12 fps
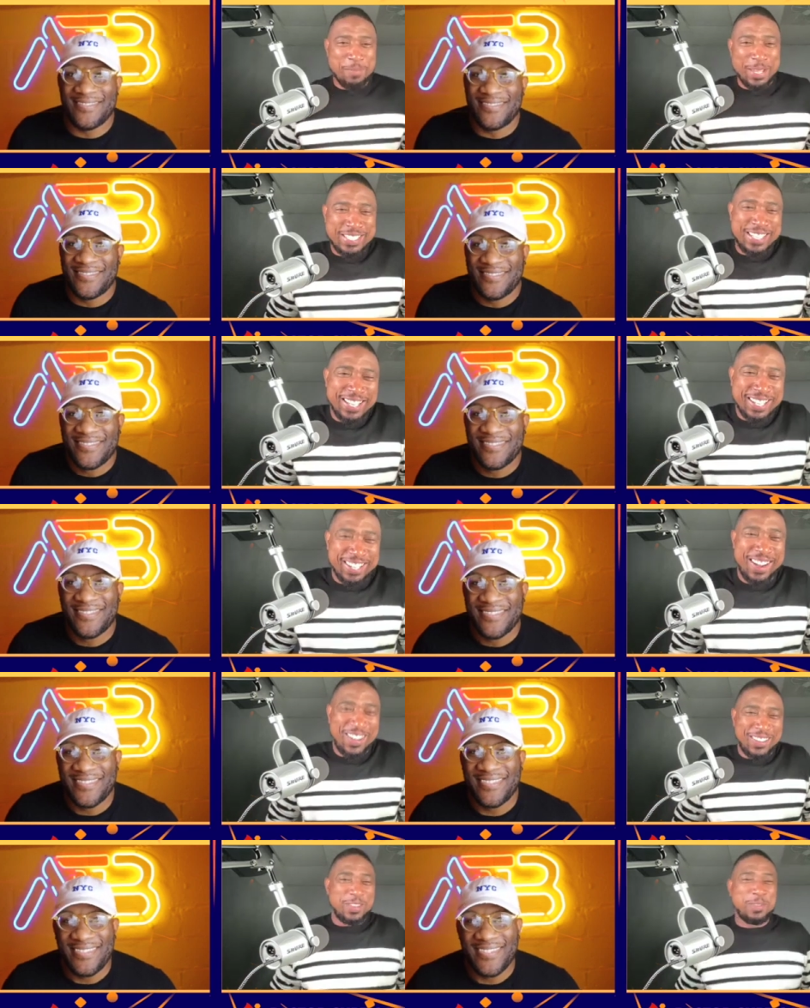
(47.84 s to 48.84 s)
Speaker 1: I've been seeing
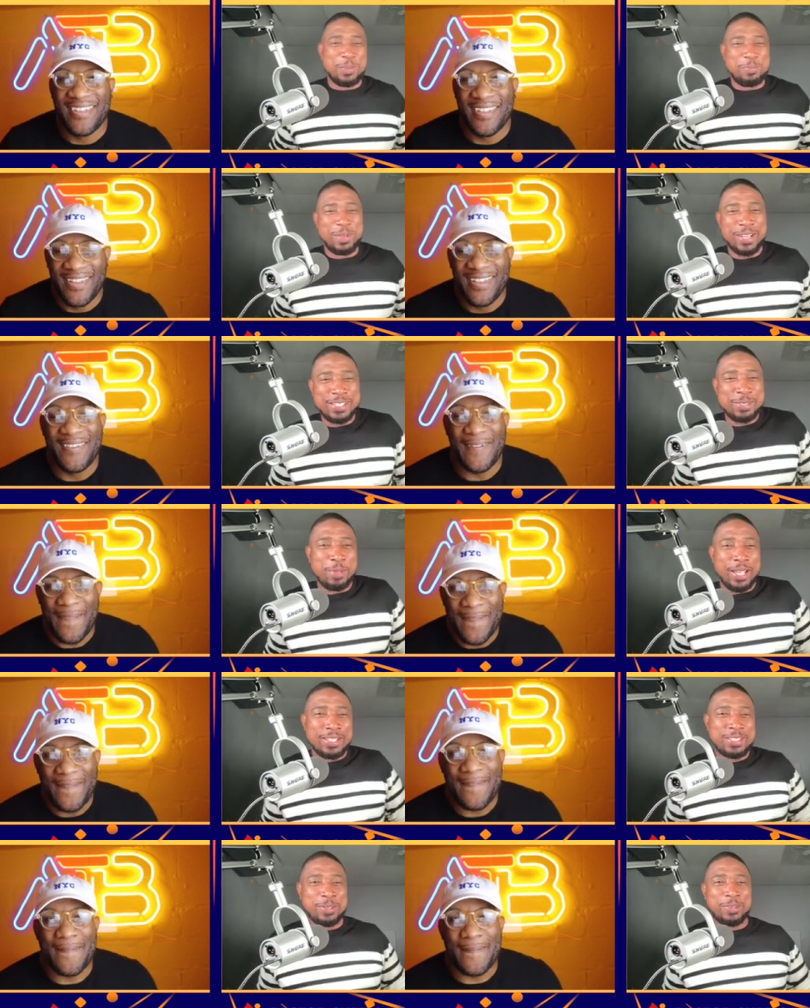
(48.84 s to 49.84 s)
it all over the place,
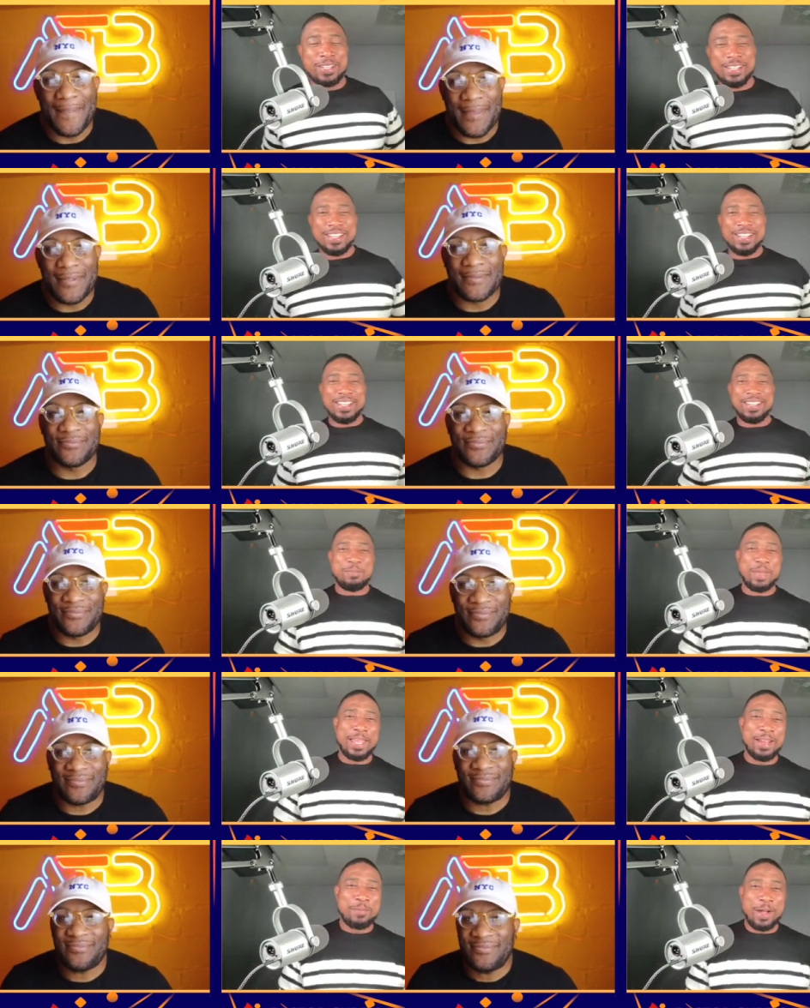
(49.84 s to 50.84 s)
man. So,
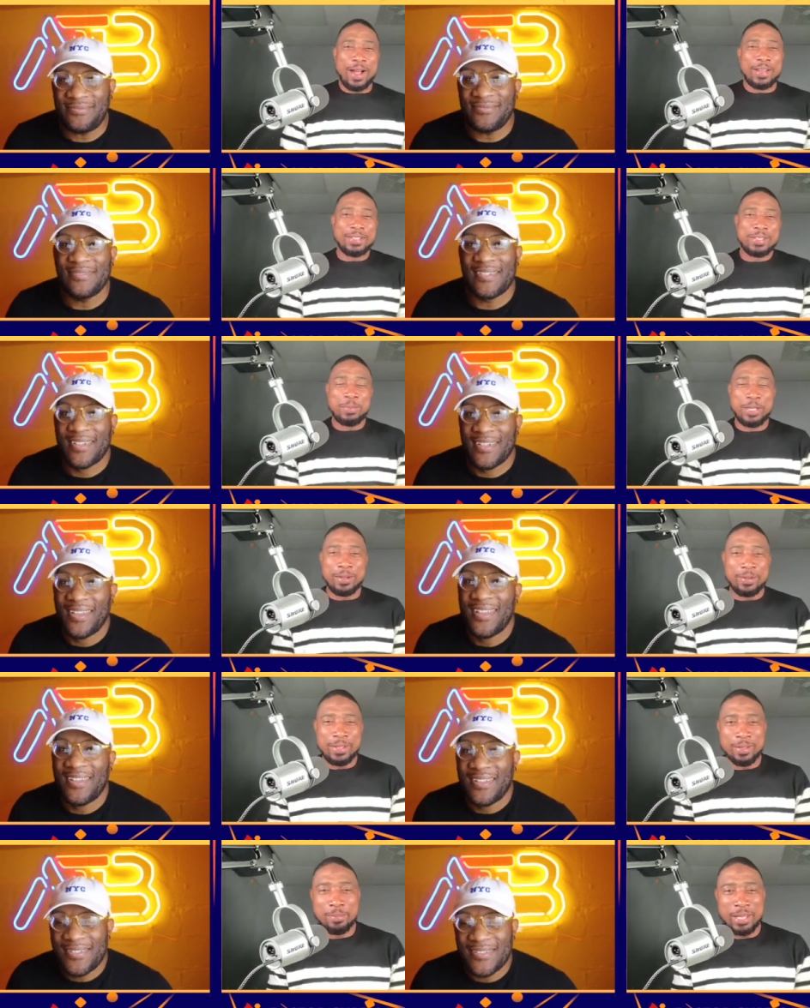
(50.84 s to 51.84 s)
man, I'm honored to
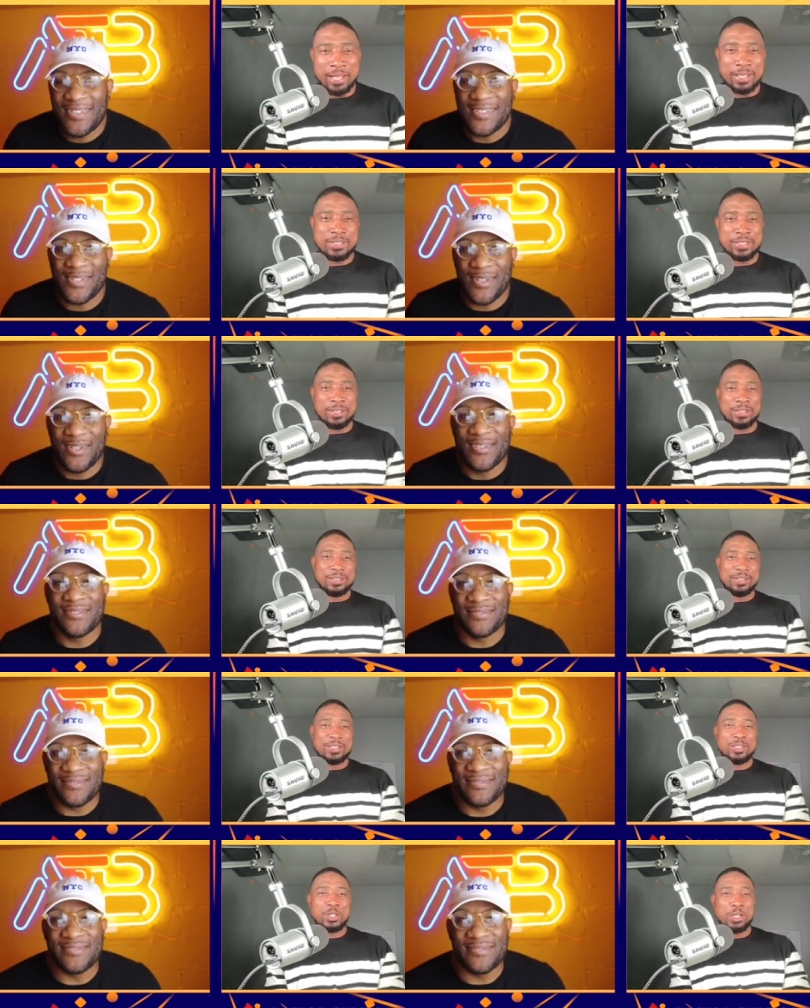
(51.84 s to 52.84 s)
be on here. Yes, man, sir. To,
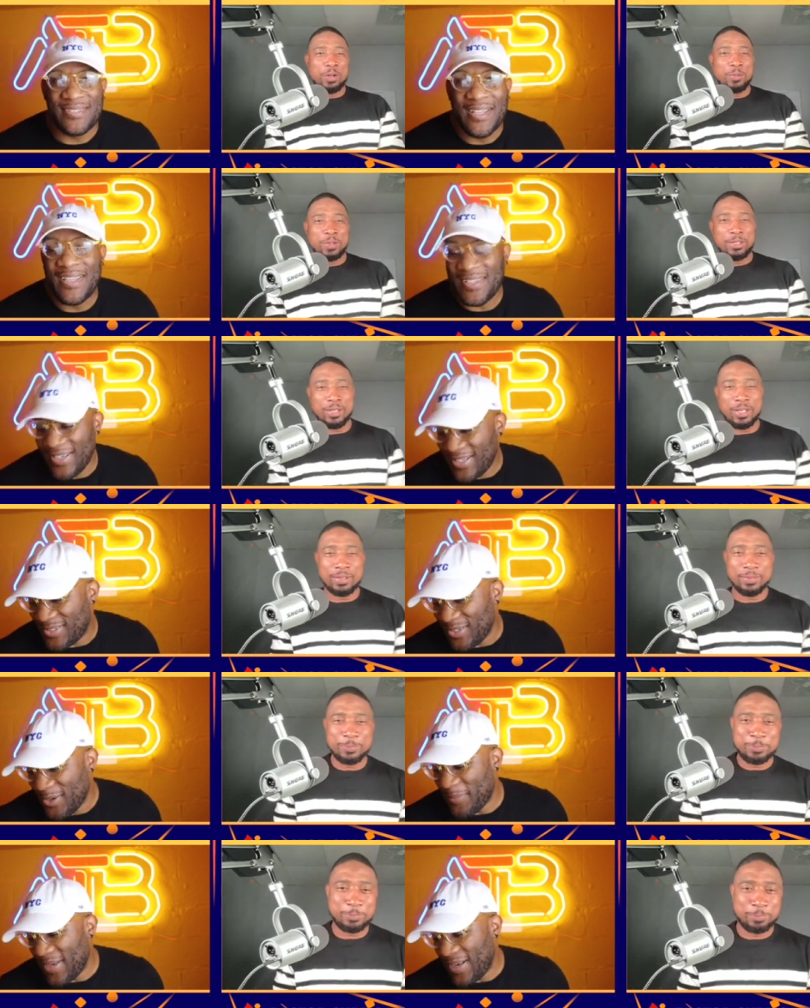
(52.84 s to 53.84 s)
to share. Yes,
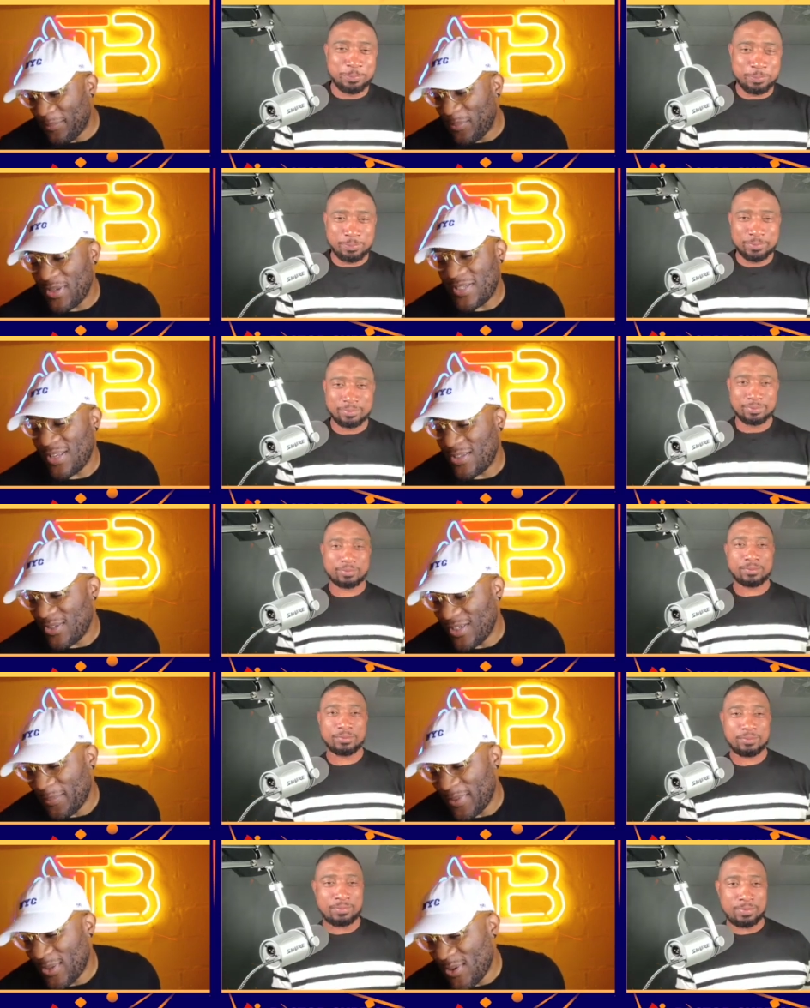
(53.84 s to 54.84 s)
Speaker 2: sir, man. I appreciate you
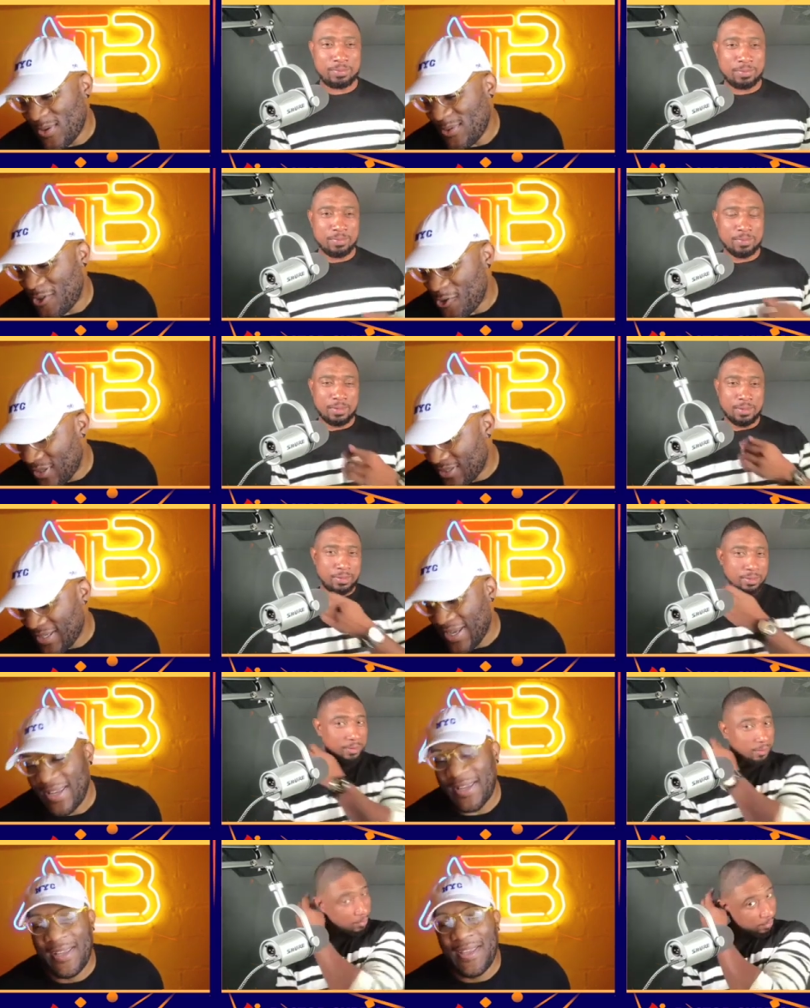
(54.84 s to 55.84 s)
coming on. Of course,
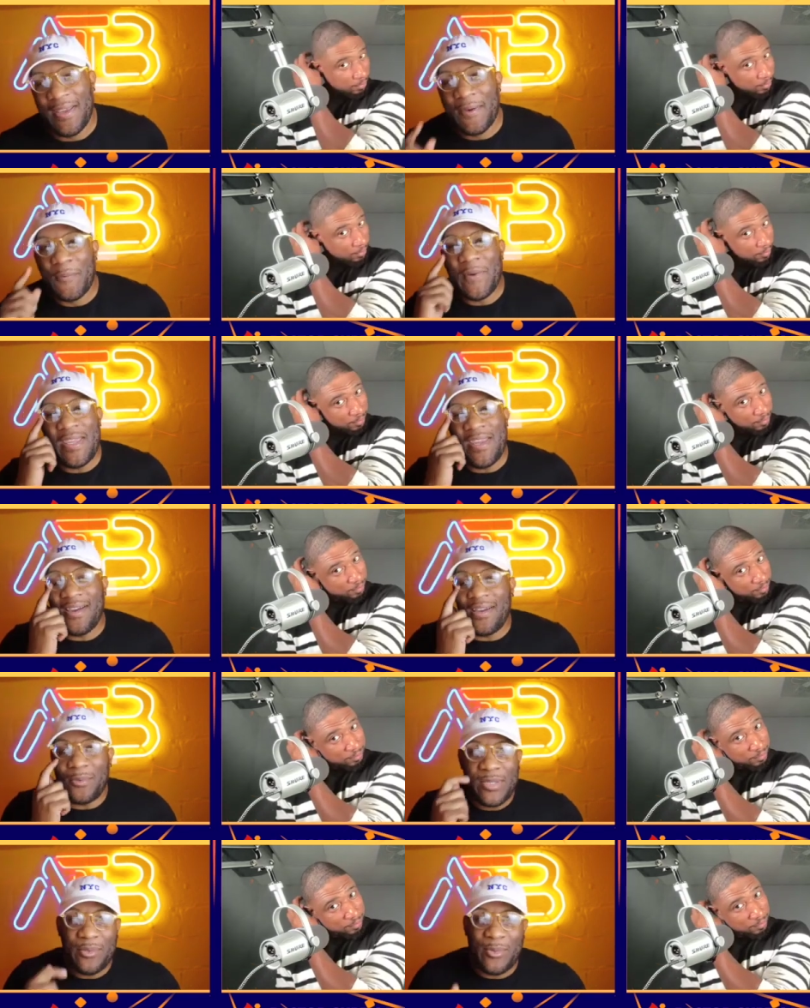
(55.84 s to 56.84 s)
like we uh
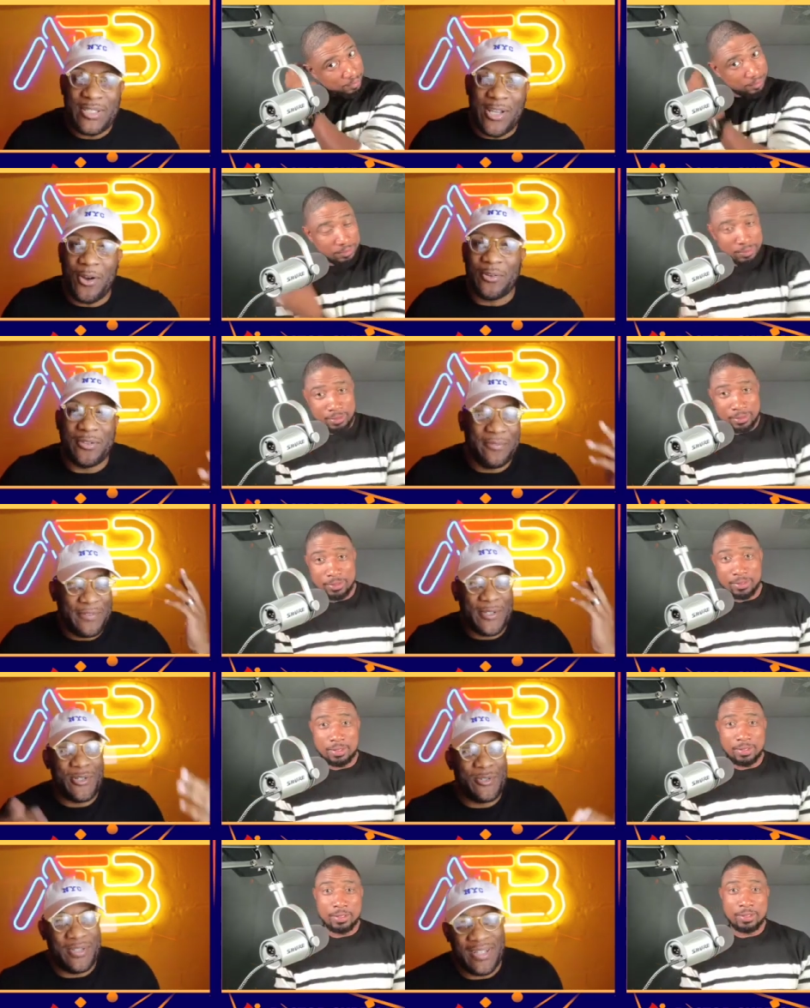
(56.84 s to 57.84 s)
we we talk on the
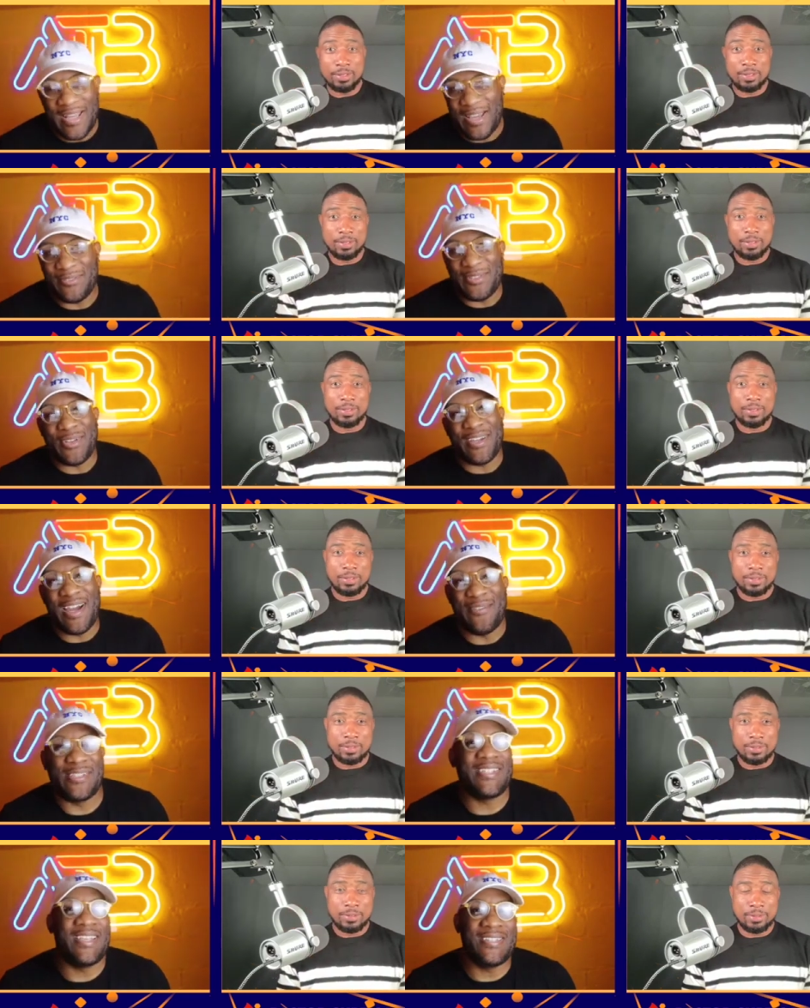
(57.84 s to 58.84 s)
phone and have different
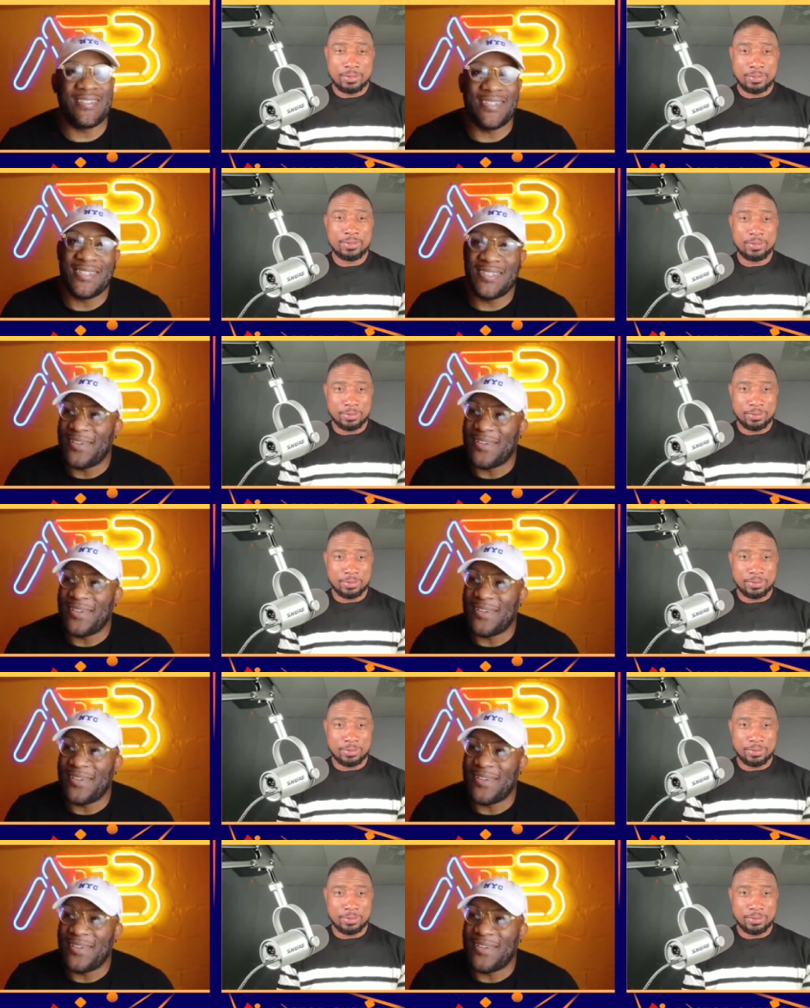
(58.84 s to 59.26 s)
conversations and stuff